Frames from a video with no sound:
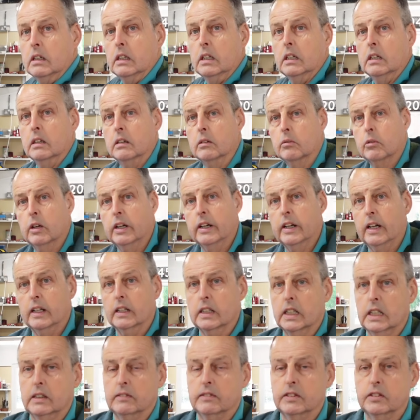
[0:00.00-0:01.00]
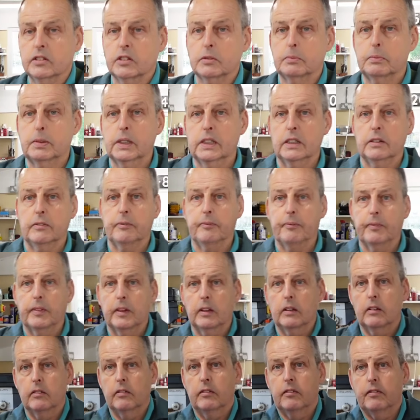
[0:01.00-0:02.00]
and where I live is a pretty
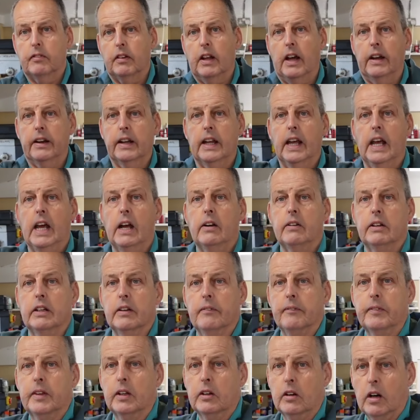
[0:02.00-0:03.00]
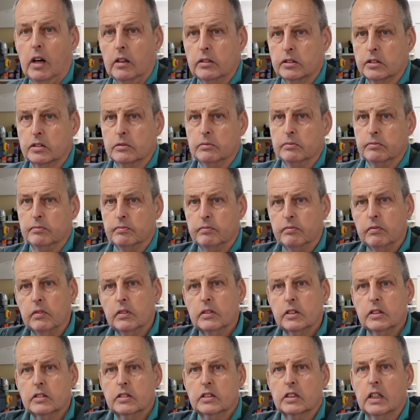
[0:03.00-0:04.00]
flat area. There are some
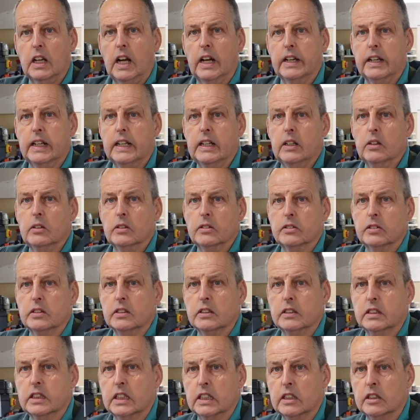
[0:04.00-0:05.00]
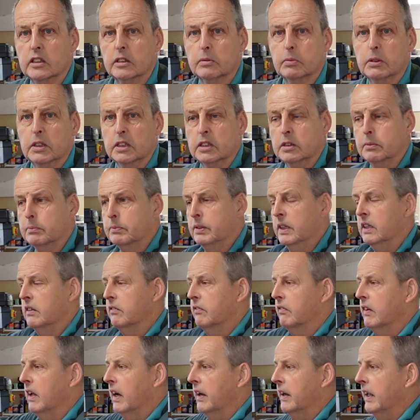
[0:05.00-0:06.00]
slight hills and things, but it's a pretty
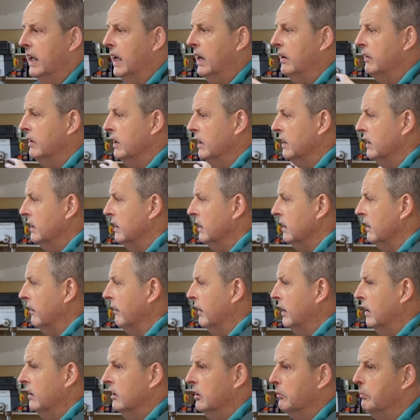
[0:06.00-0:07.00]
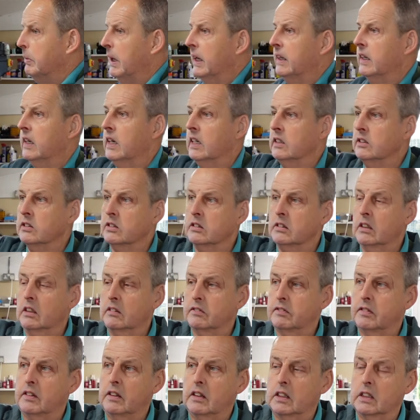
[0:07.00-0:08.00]
flat area here. The Pennines are not
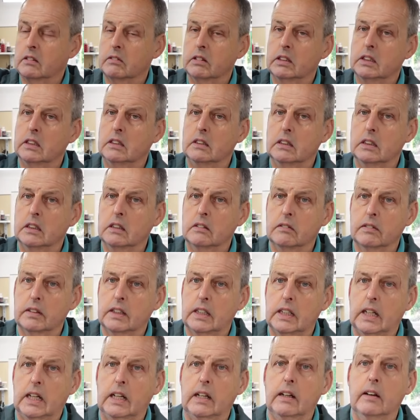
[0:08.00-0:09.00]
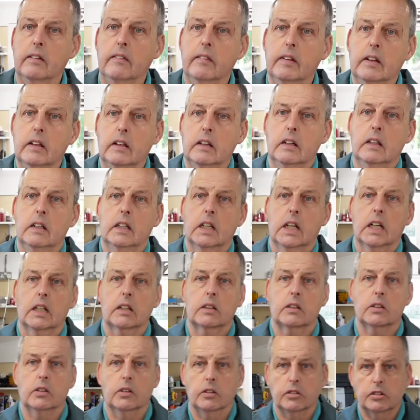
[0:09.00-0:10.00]
far away, only over there. And of
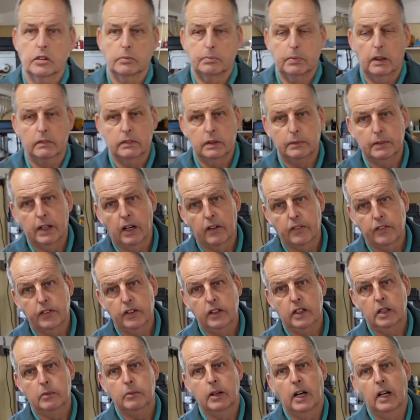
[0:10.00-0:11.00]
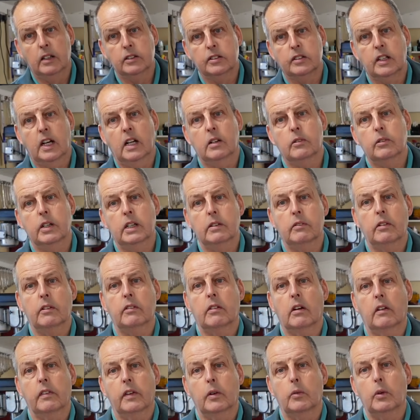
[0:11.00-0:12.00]
course, probably about 30 miles that way, we've
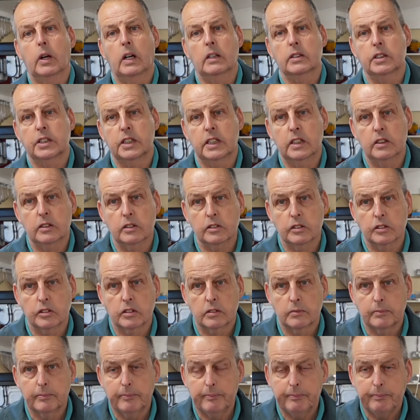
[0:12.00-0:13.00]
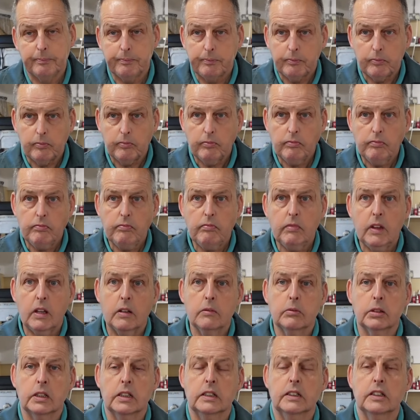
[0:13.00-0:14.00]
got the Welsh Hills.
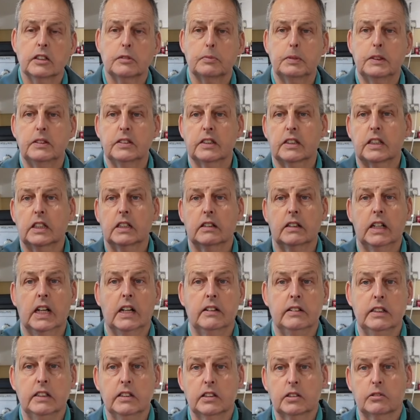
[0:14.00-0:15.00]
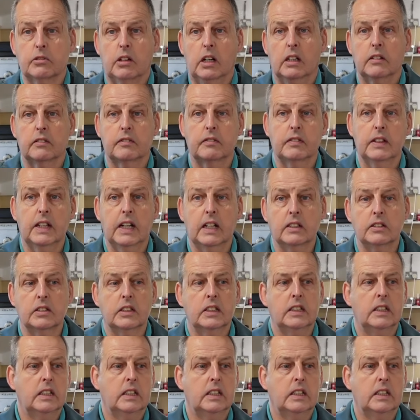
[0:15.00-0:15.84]
But in this particular area, it's quite flat.